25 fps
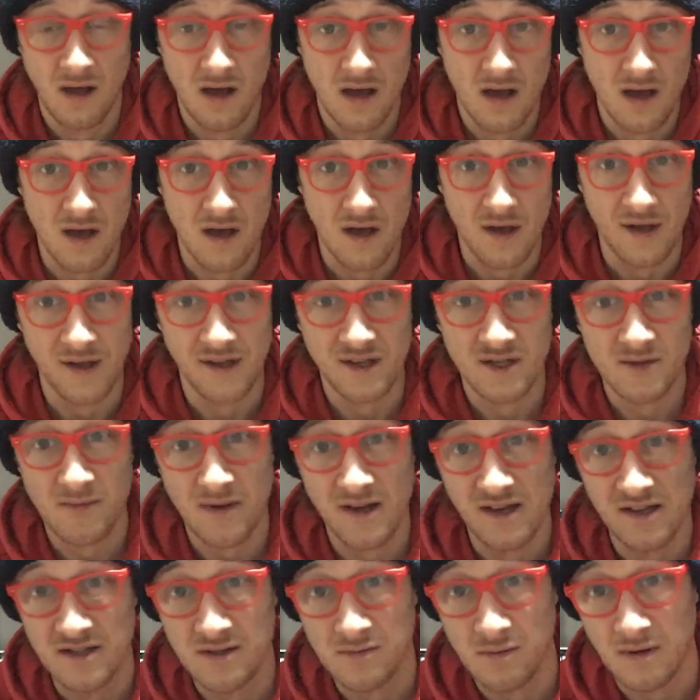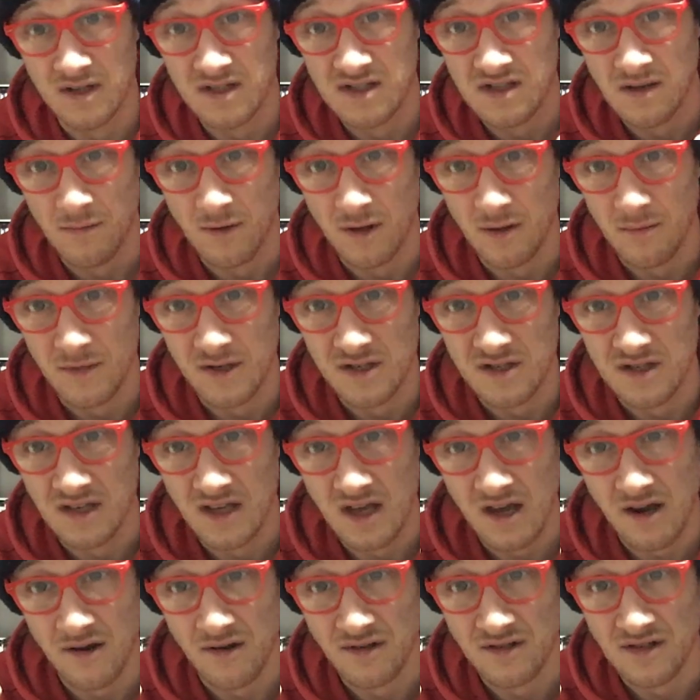Explains where some of the missing
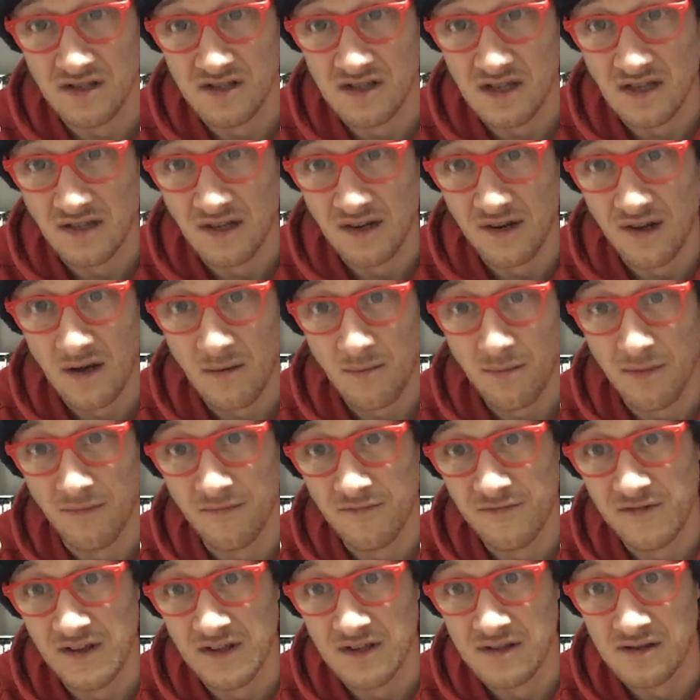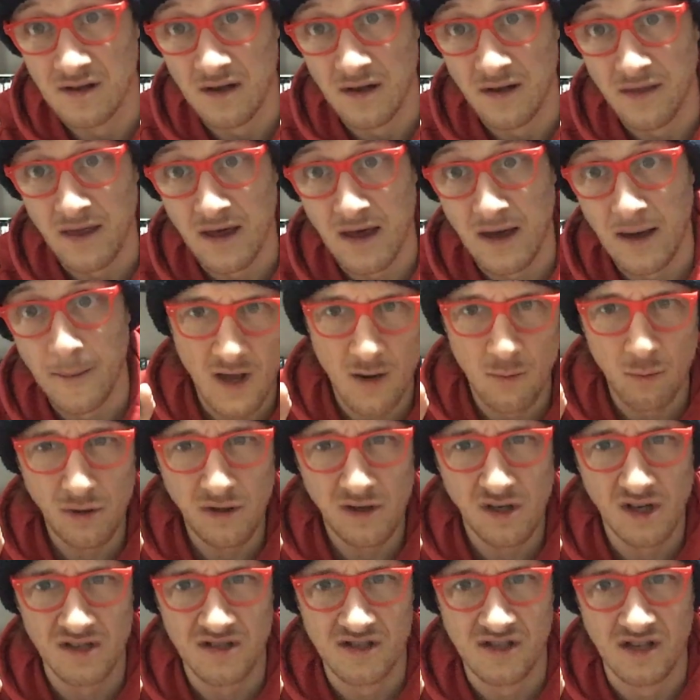characters ended up and things like that. I would
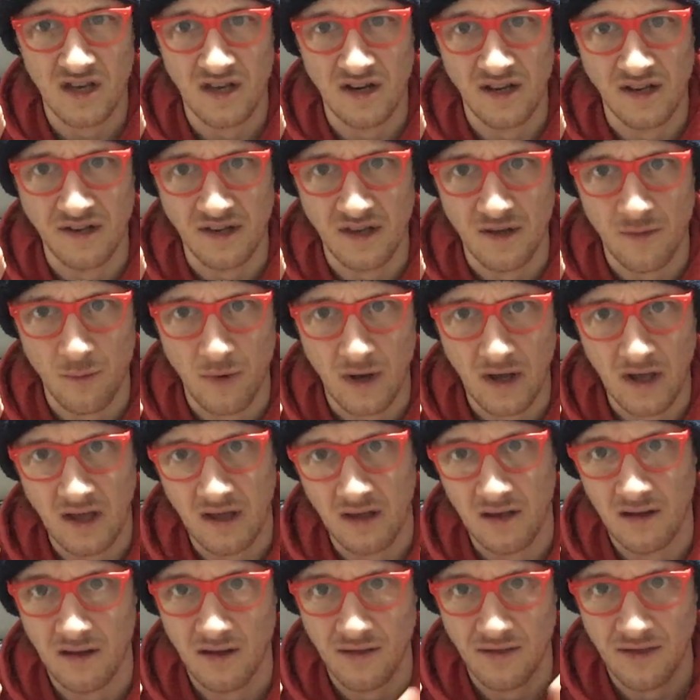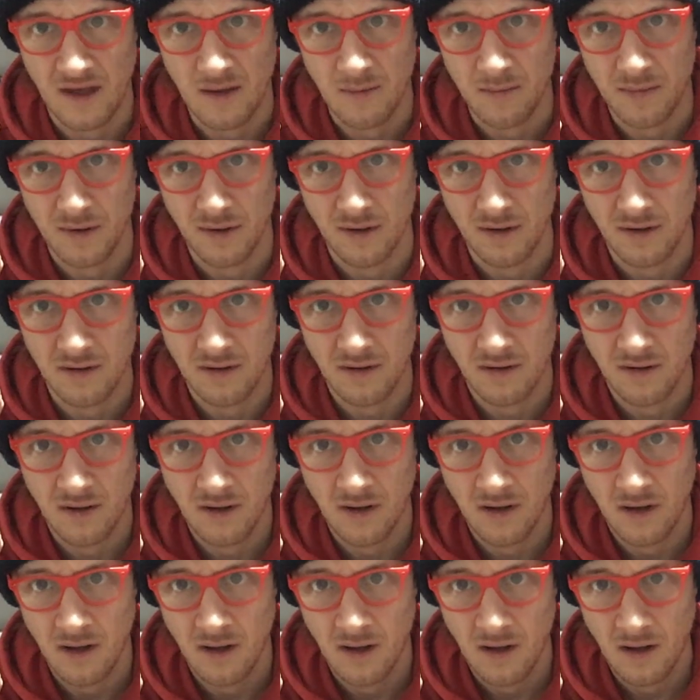like to see an edit where they put
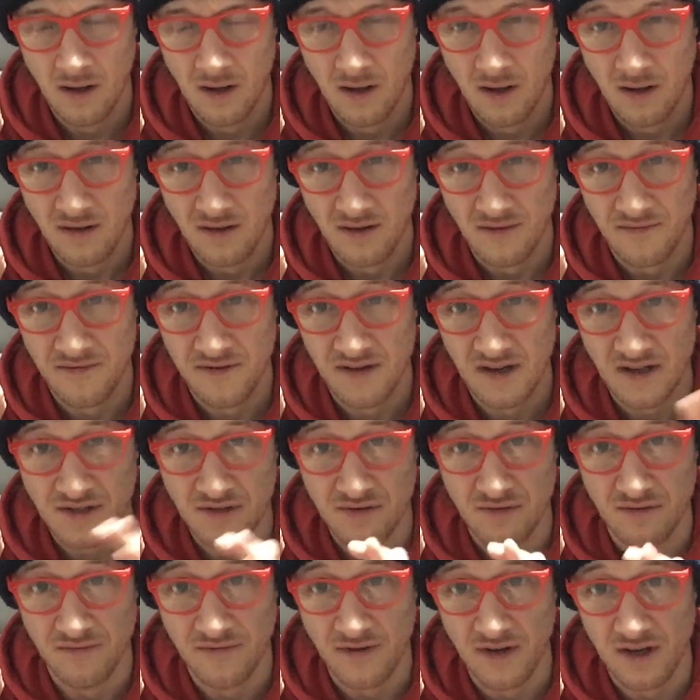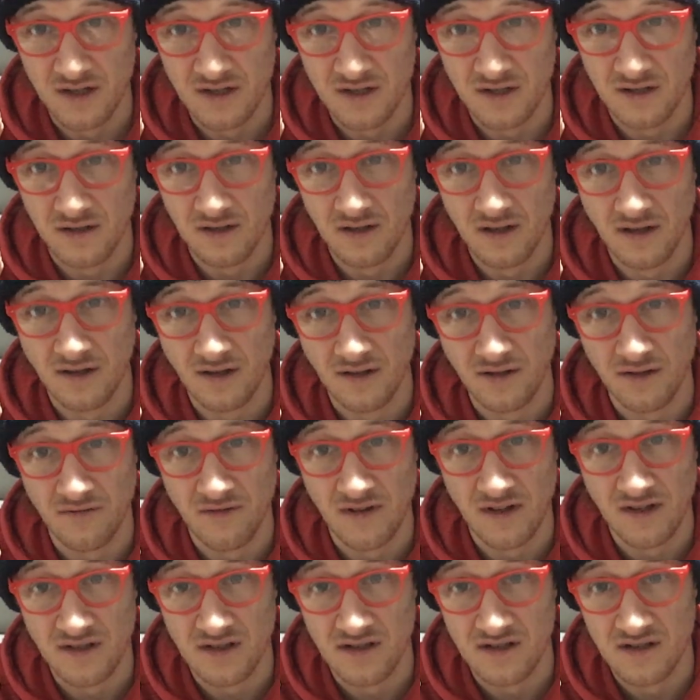the theatrical version and the
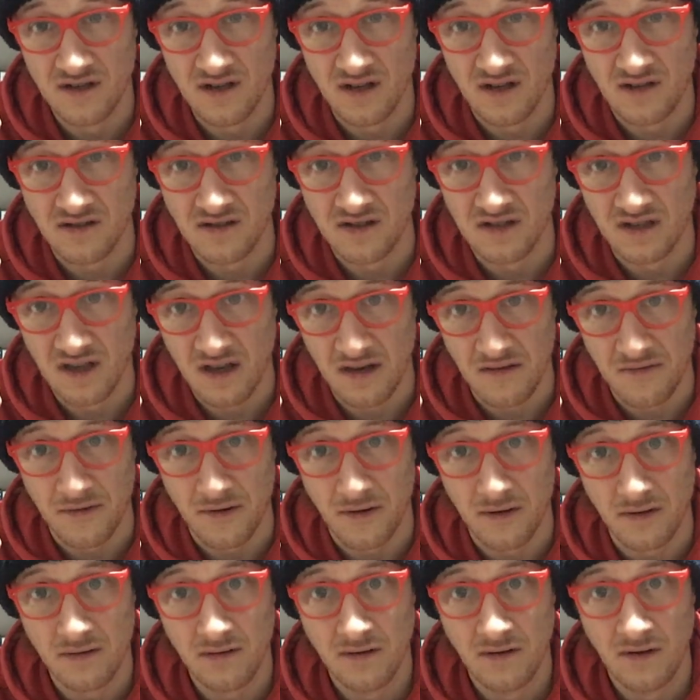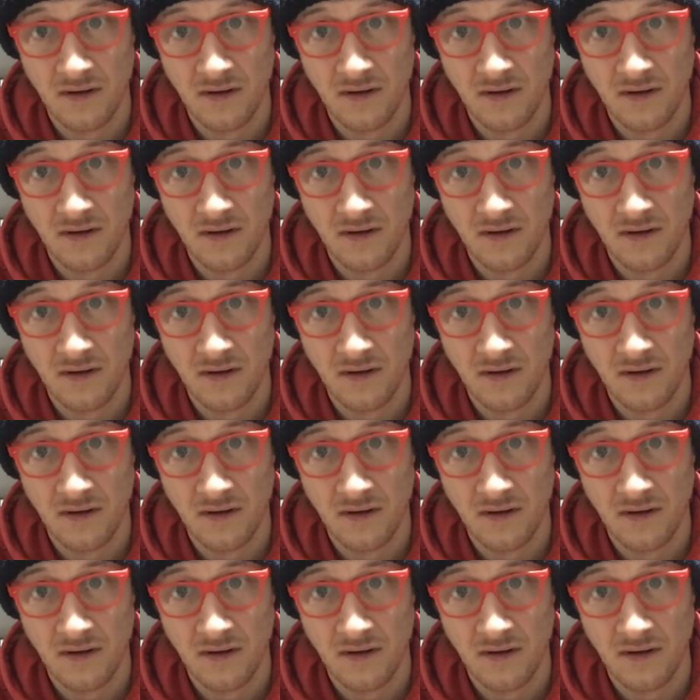director's cut together,